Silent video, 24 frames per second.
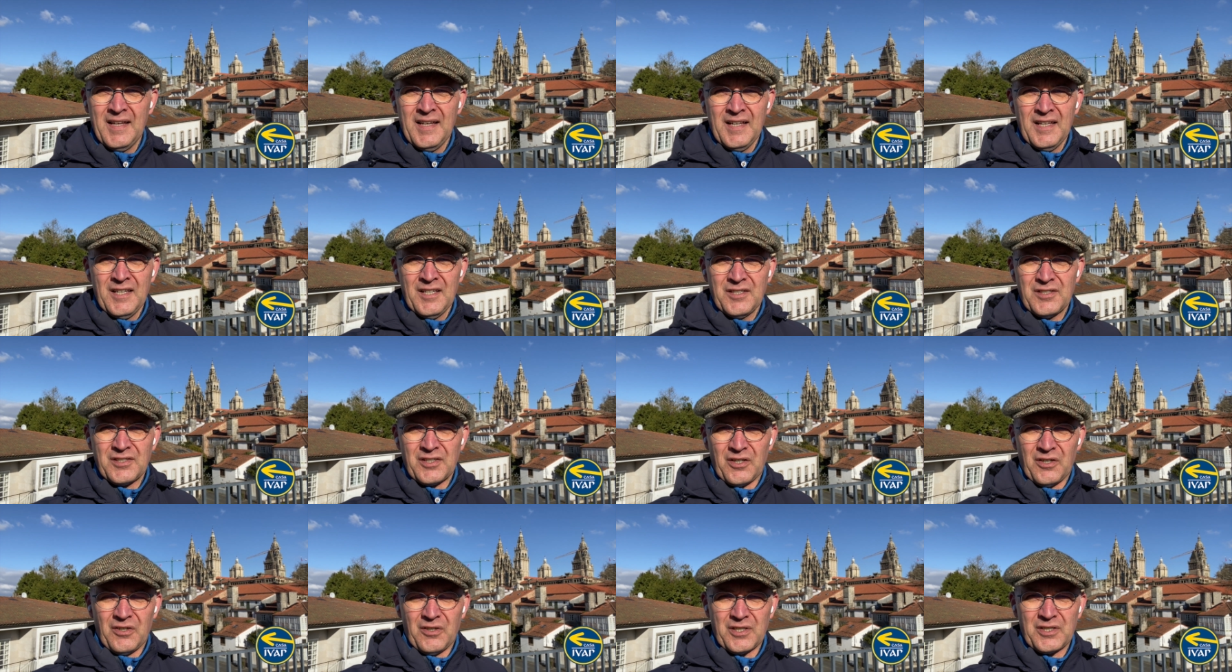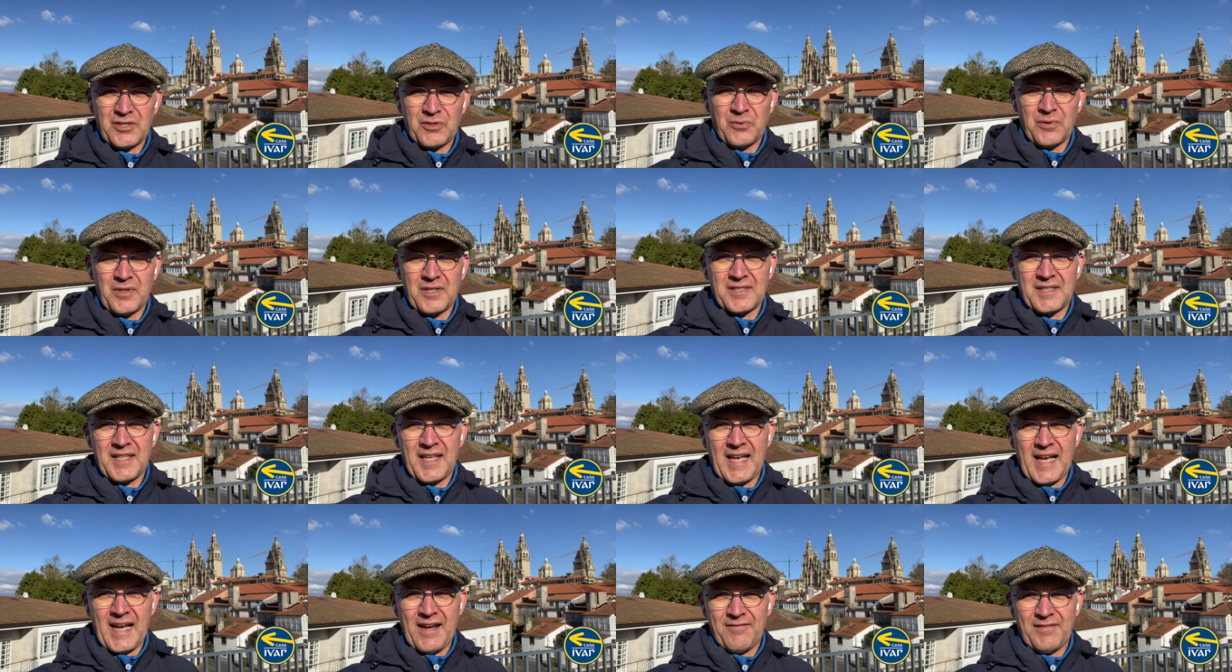So as soon as
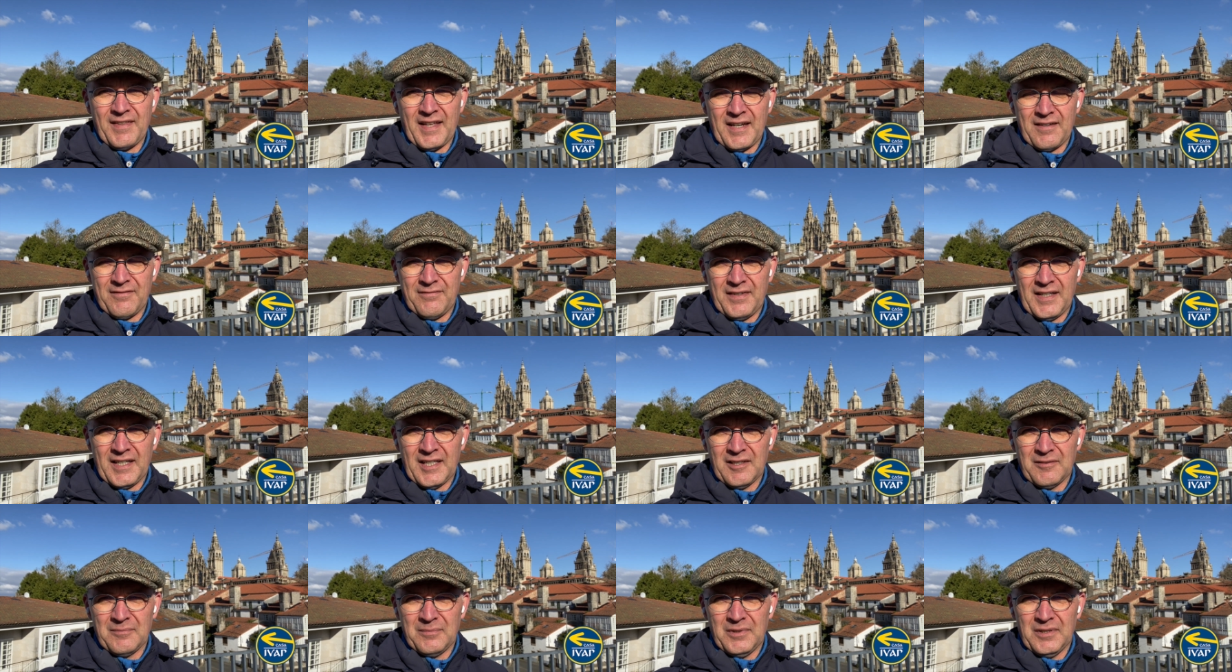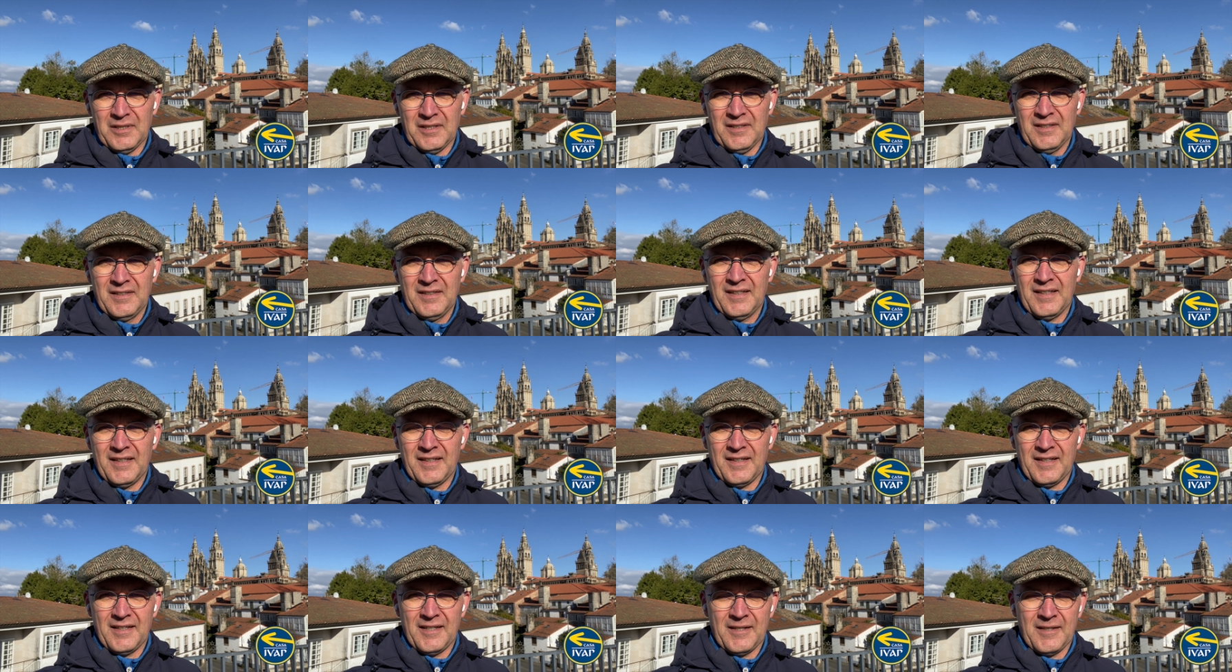they have that available,
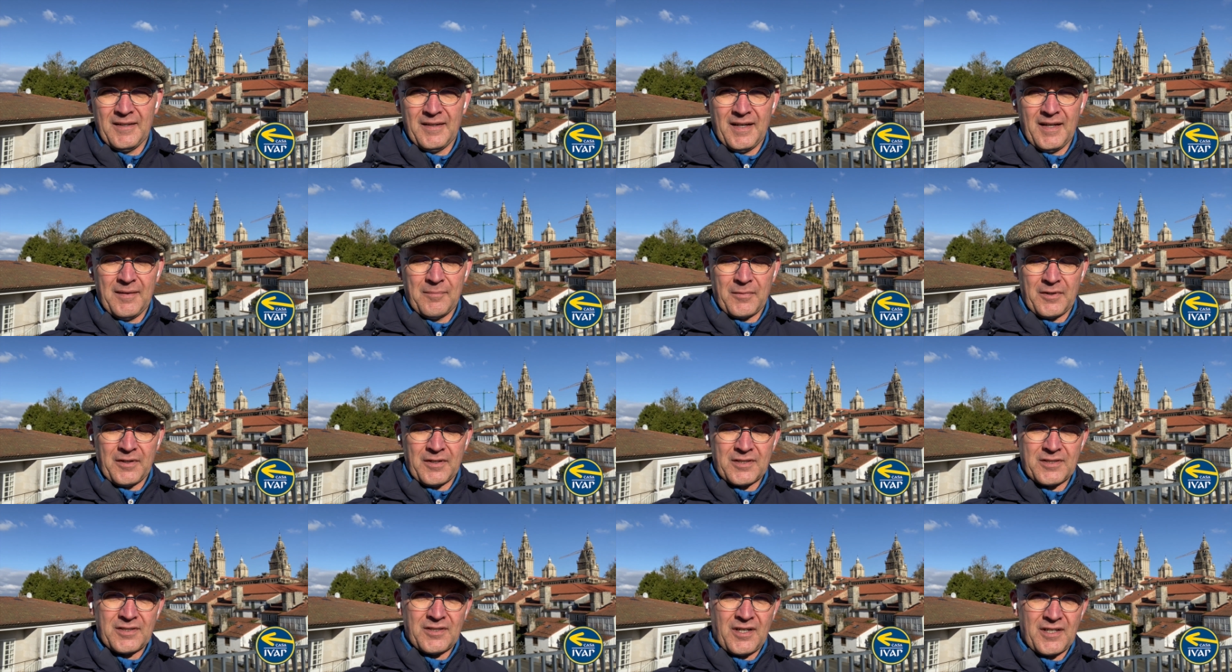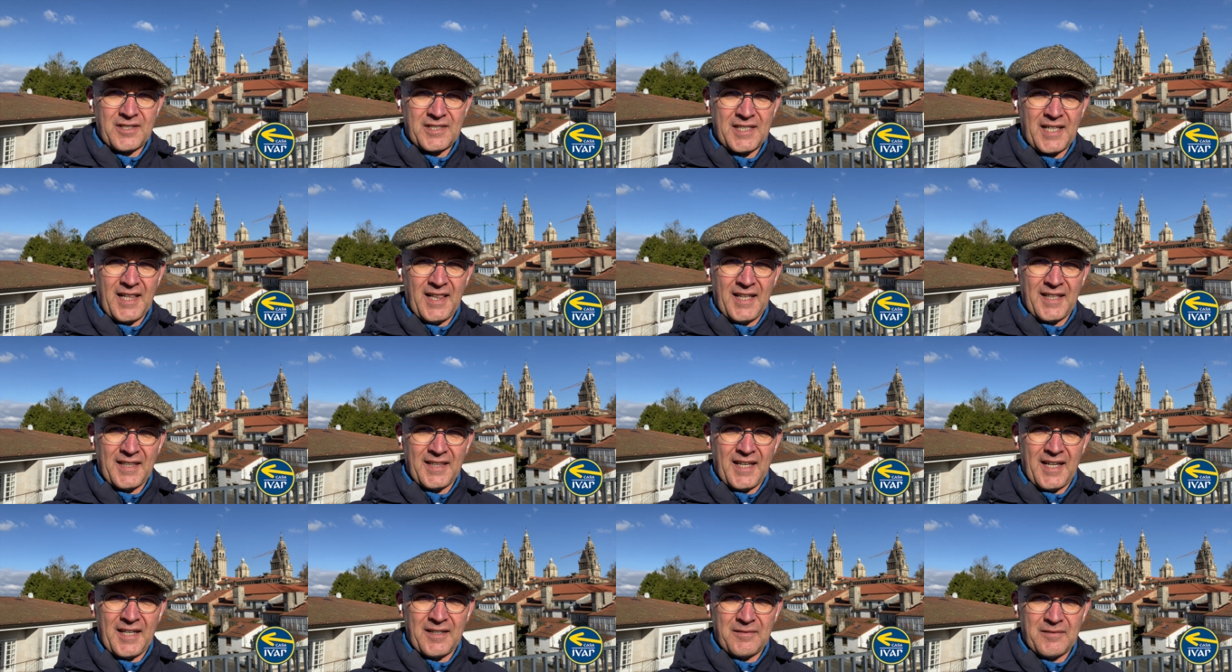I'm going to start
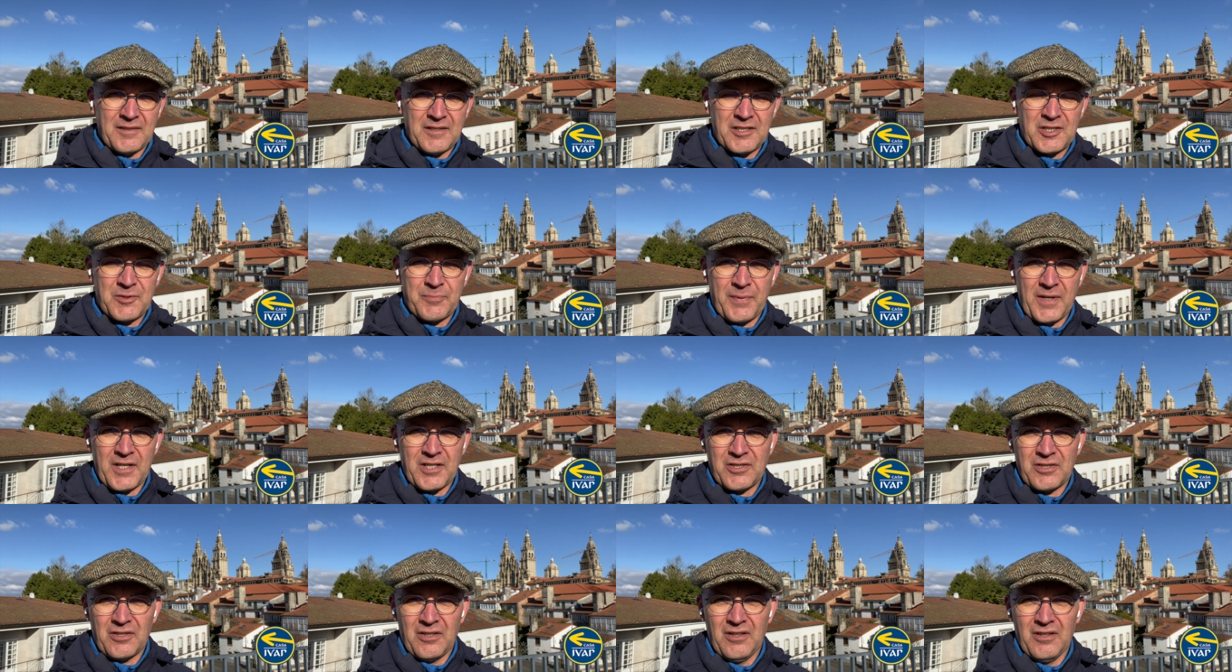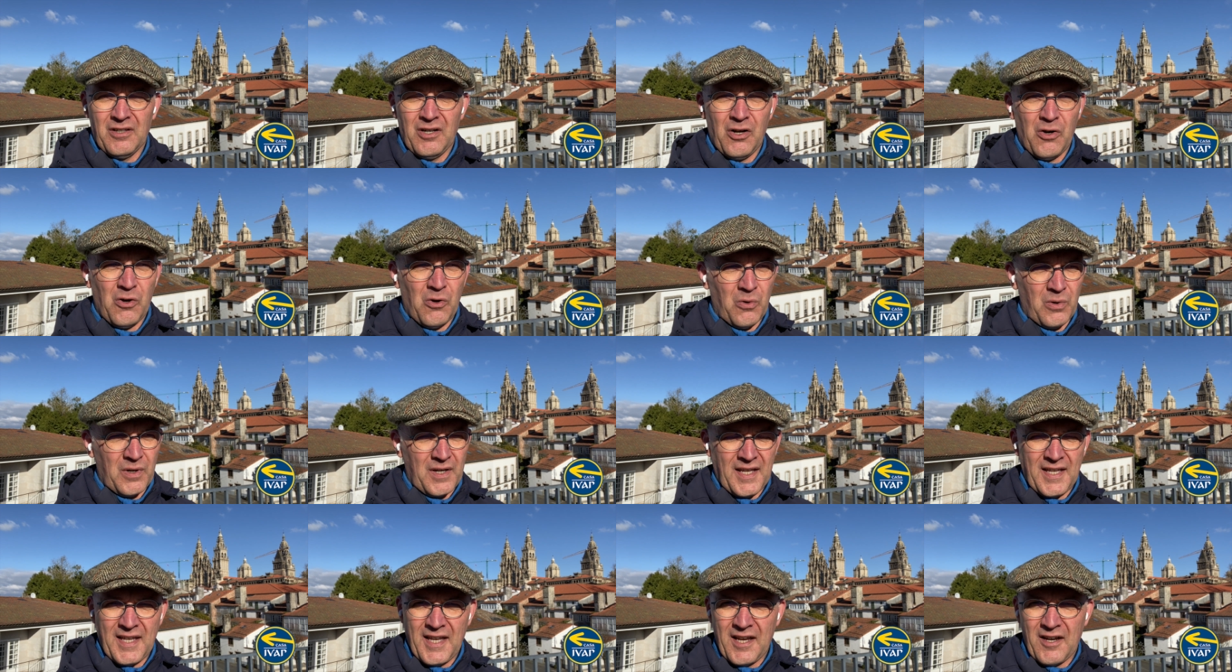selling that special
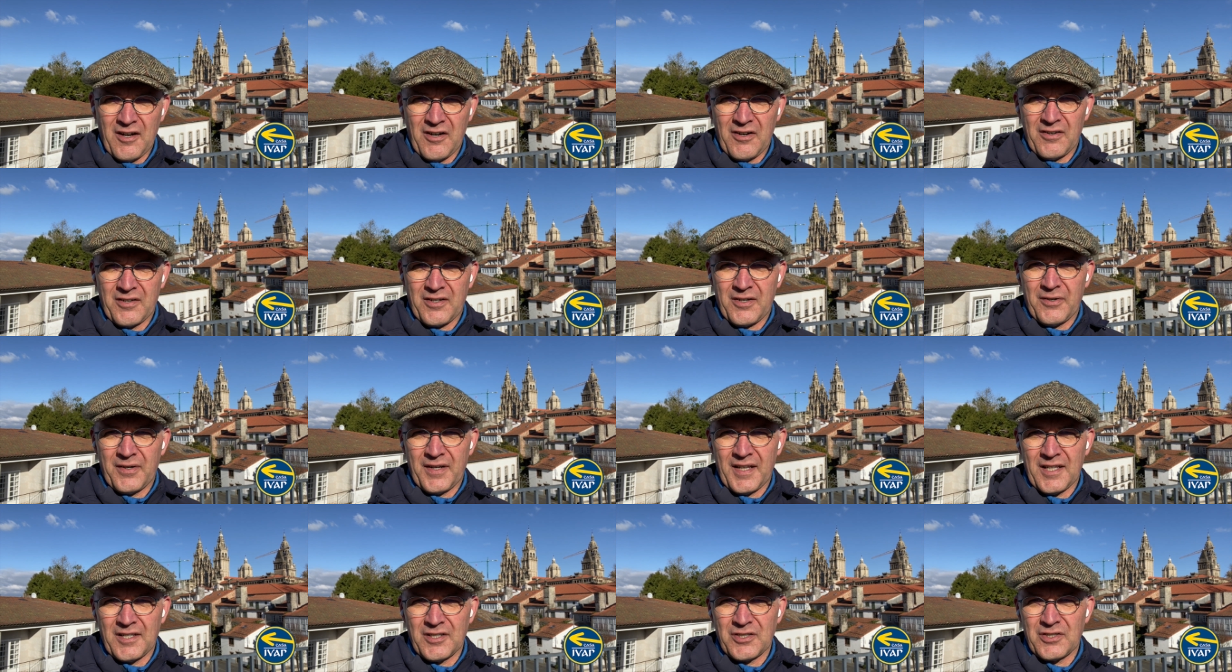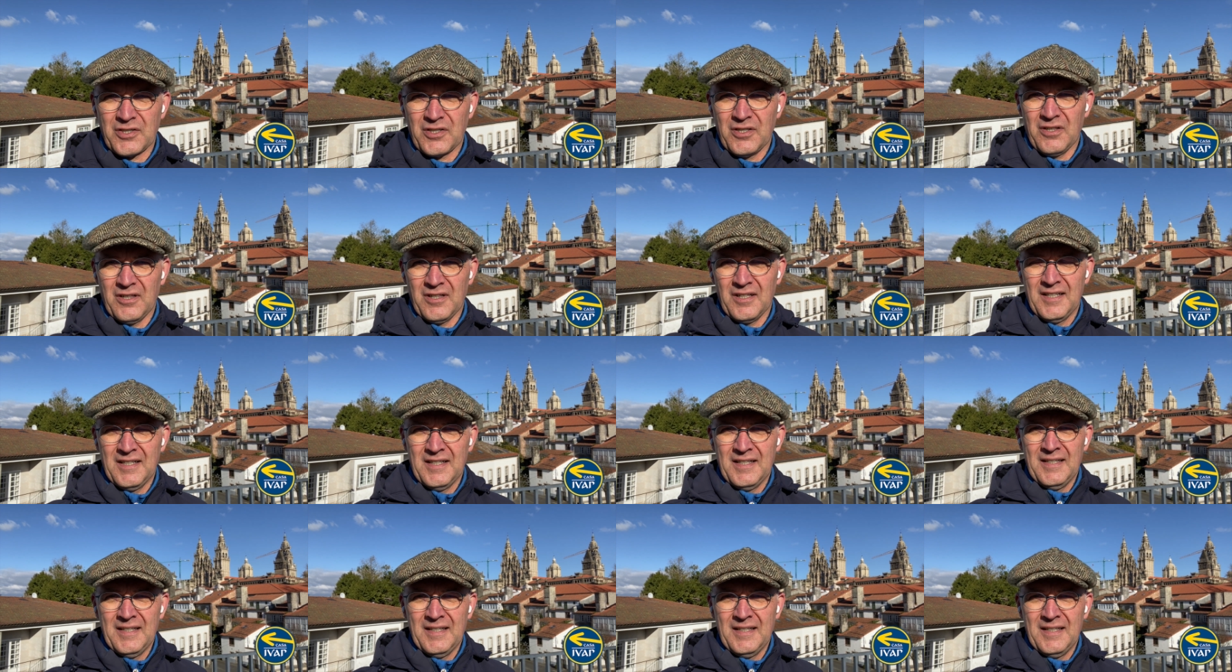Holy Year credential